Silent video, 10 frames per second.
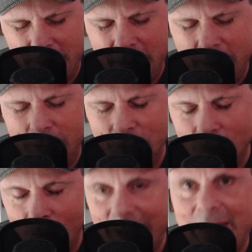are
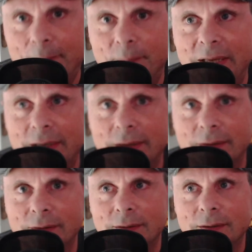not happening.
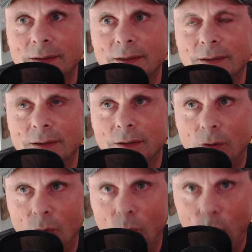
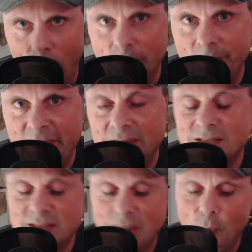One, because
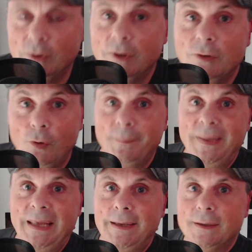someone, not
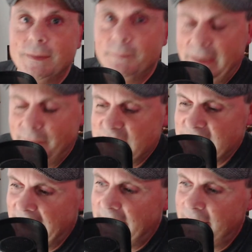me, made a
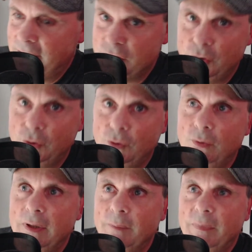mistake. And two,
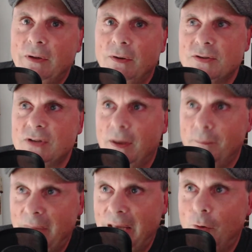because I
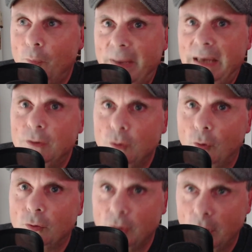may or may
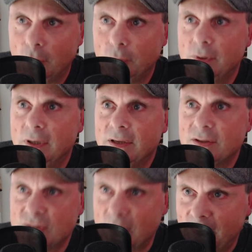not know
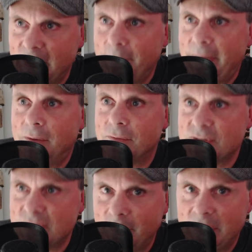something about
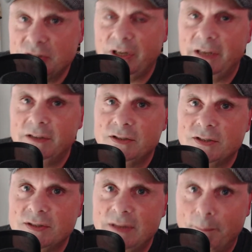some of the
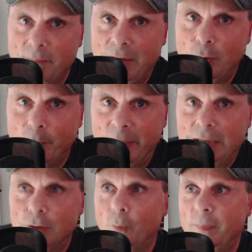changes that may or may
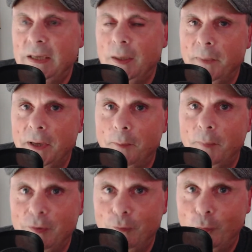not be coming up
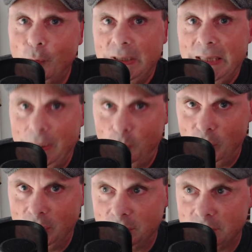in the 40k
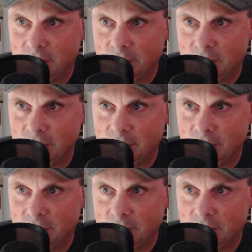world.